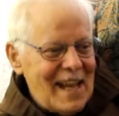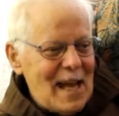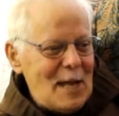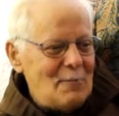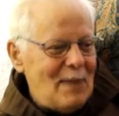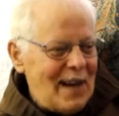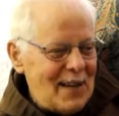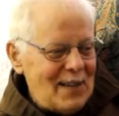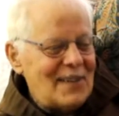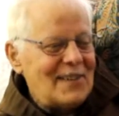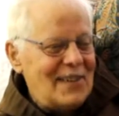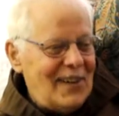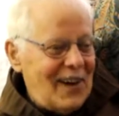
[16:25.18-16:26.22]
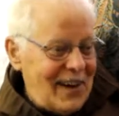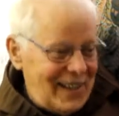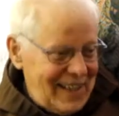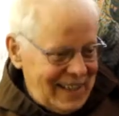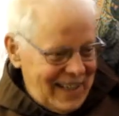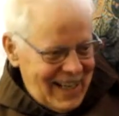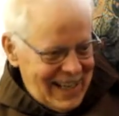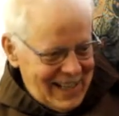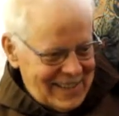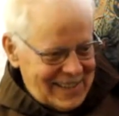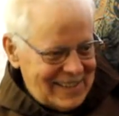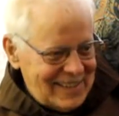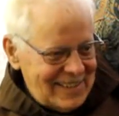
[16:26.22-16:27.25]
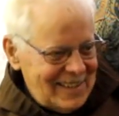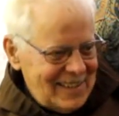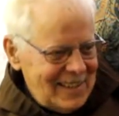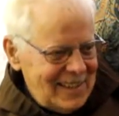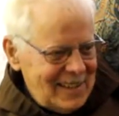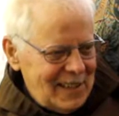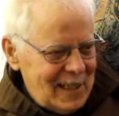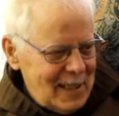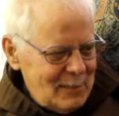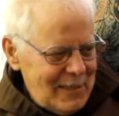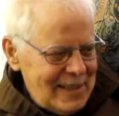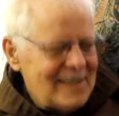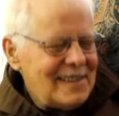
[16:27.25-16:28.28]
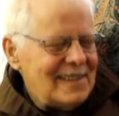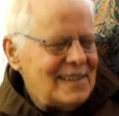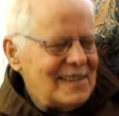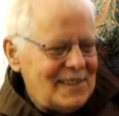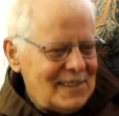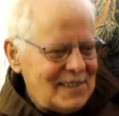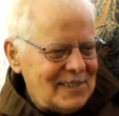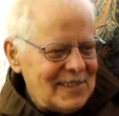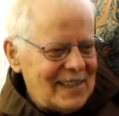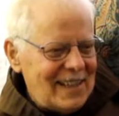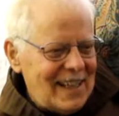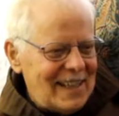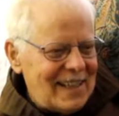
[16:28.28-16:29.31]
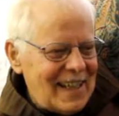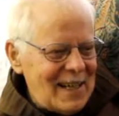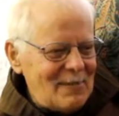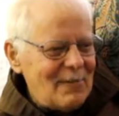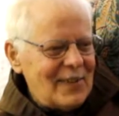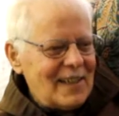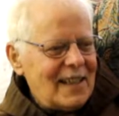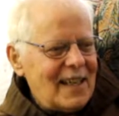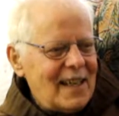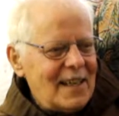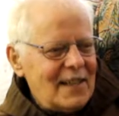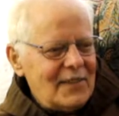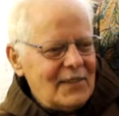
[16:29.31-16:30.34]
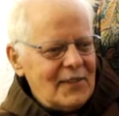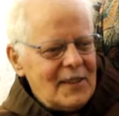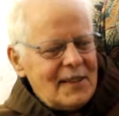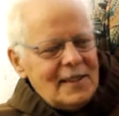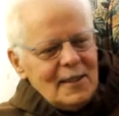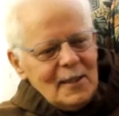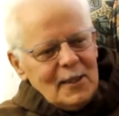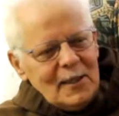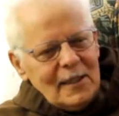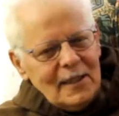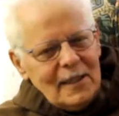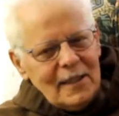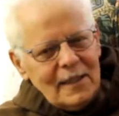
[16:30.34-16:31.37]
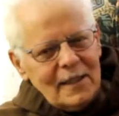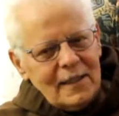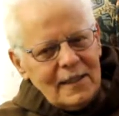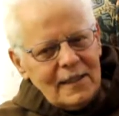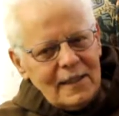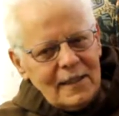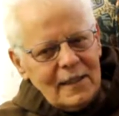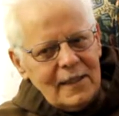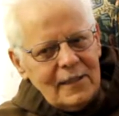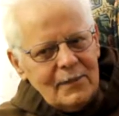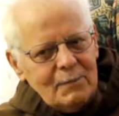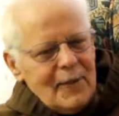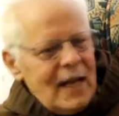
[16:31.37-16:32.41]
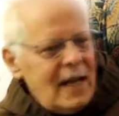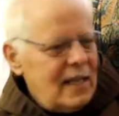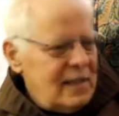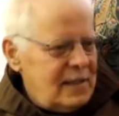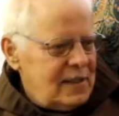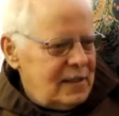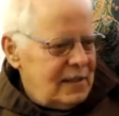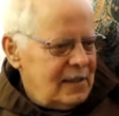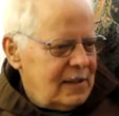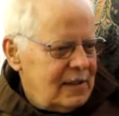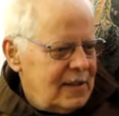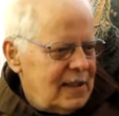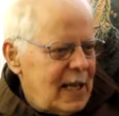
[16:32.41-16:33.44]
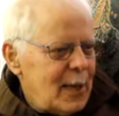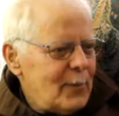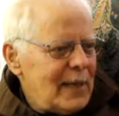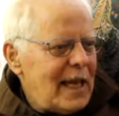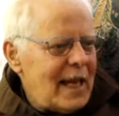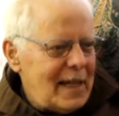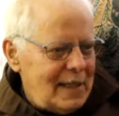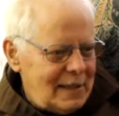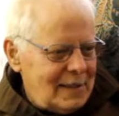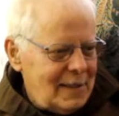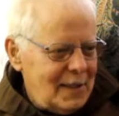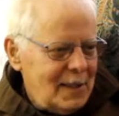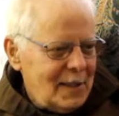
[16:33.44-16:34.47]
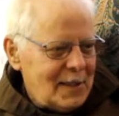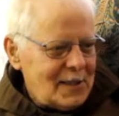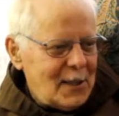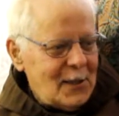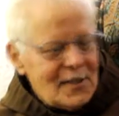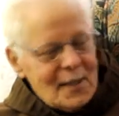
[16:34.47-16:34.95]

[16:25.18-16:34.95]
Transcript: and my own guardian angel. I mentioned to you, gave, gave, uh, gave my angel the name Carol. So